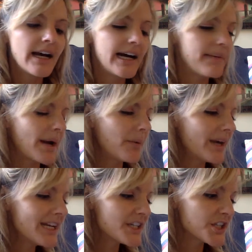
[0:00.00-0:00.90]
I
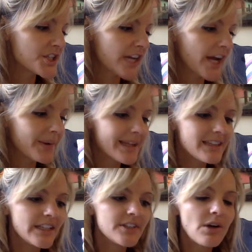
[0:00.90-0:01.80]
wanted to share with
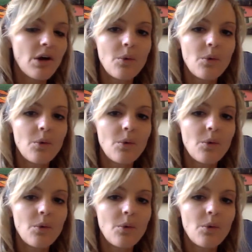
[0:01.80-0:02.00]
you